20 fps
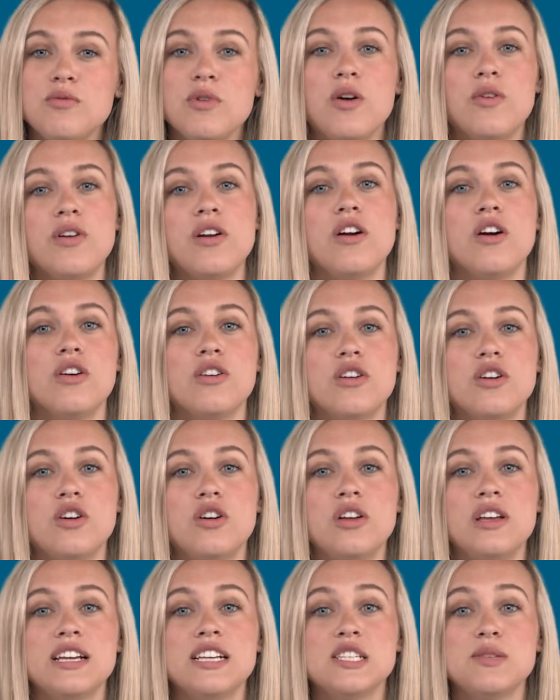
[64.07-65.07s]
wrote an
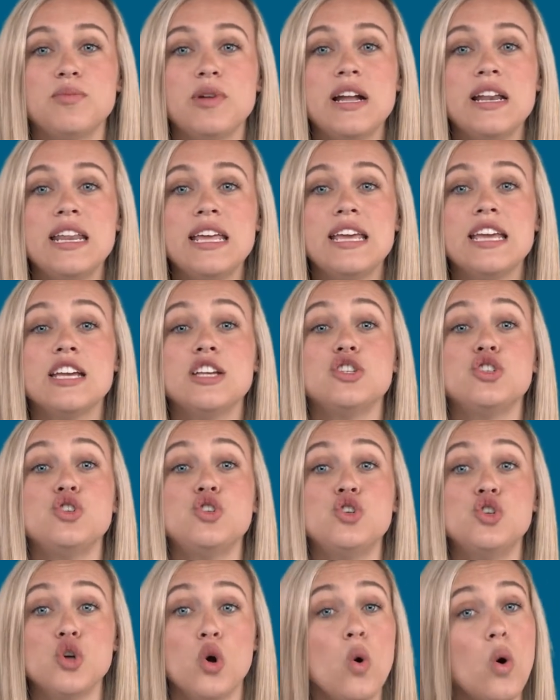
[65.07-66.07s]
article explaining his
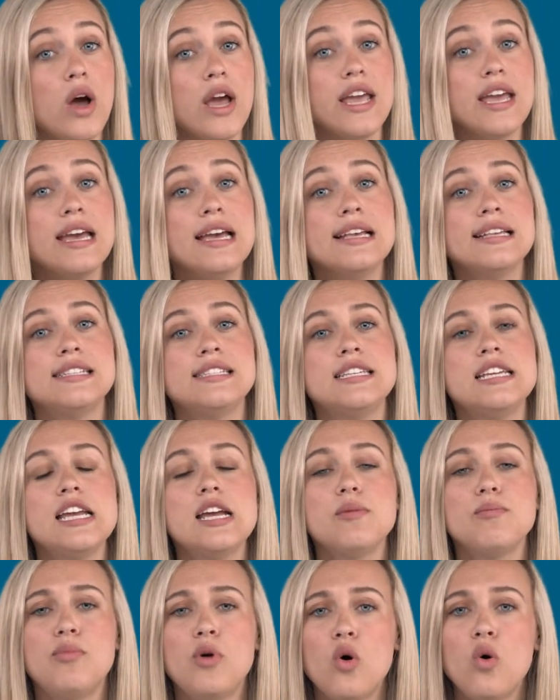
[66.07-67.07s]
joy
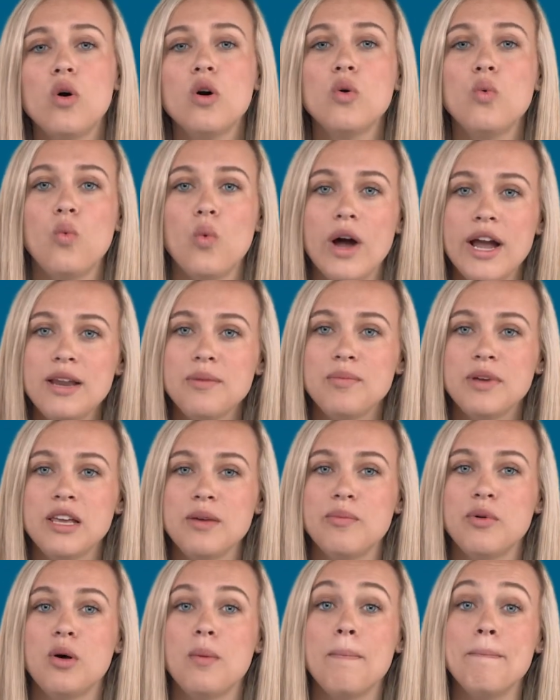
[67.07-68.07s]
seeing poor white
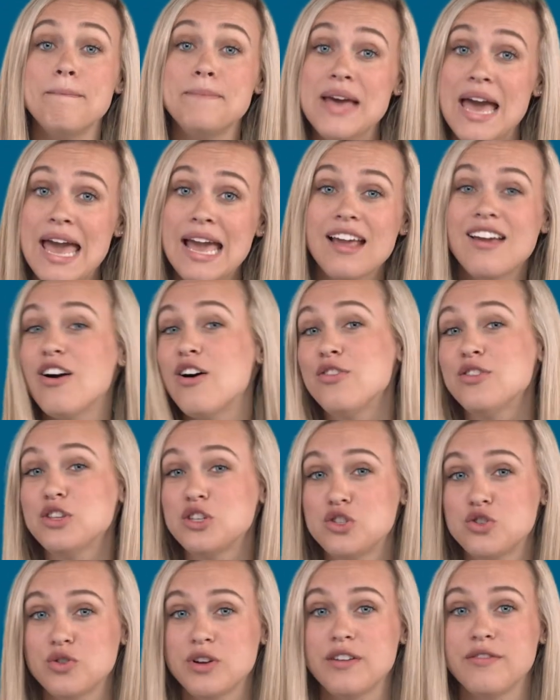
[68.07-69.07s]
people beg on the
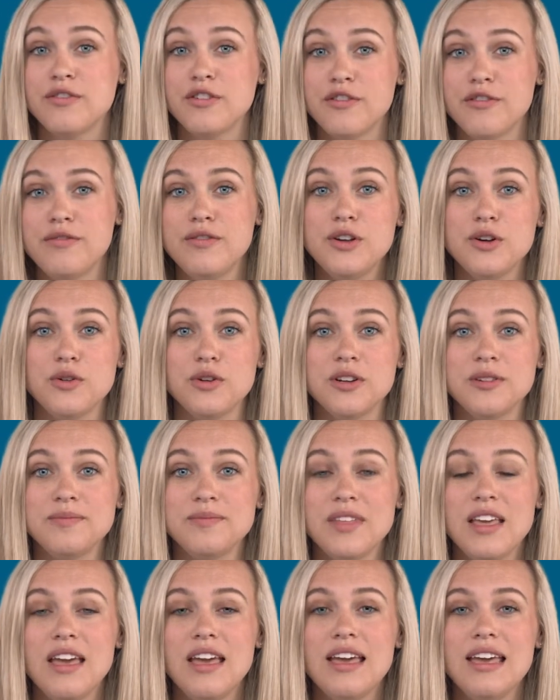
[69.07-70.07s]
street for food.
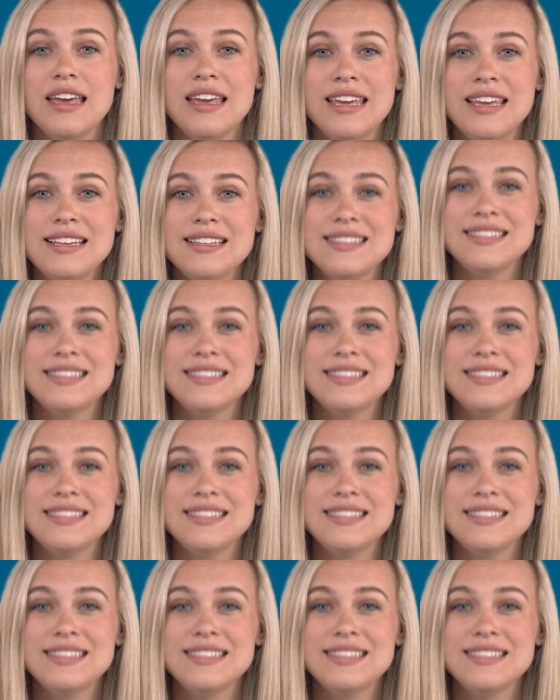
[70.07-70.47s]
He